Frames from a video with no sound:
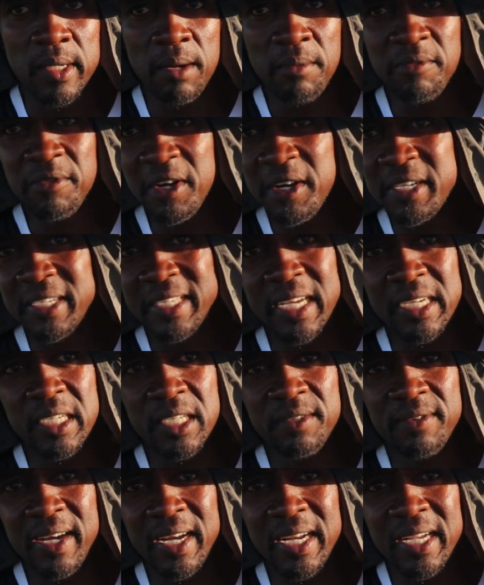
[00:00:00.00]
I'm very
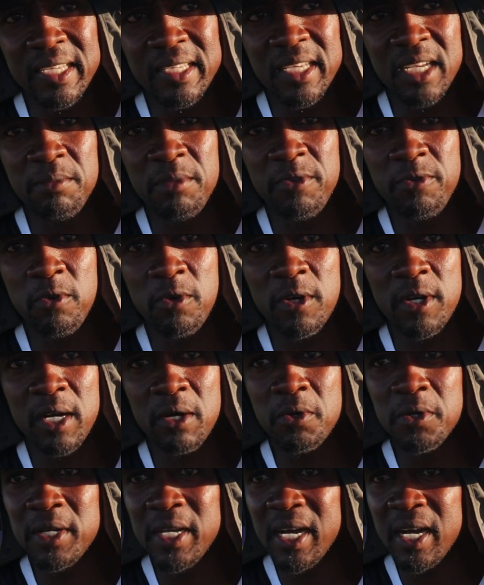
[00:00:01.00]
satisfied, as I said before. I
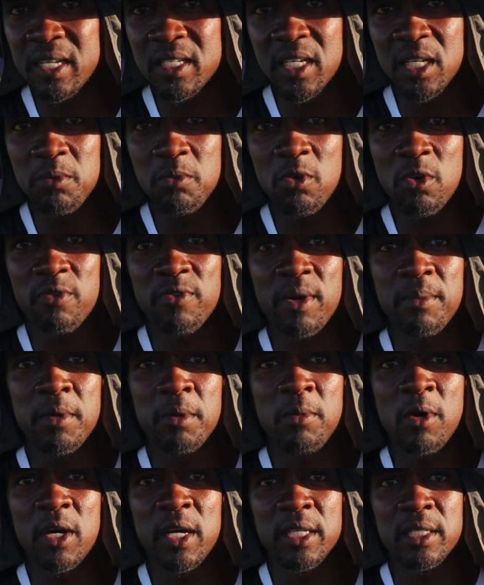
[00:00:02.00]
couldn't ask any more from the
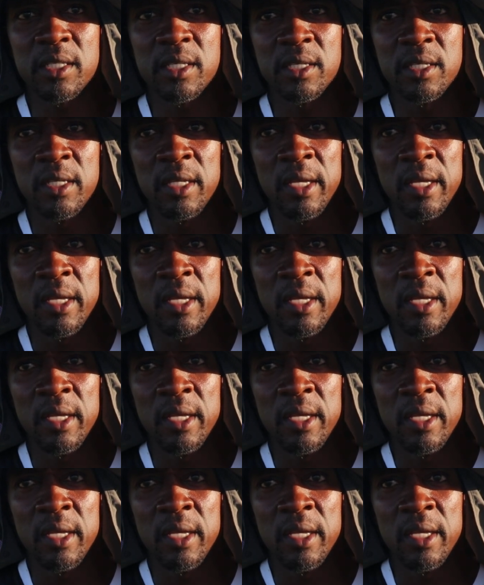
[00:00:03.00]
boys.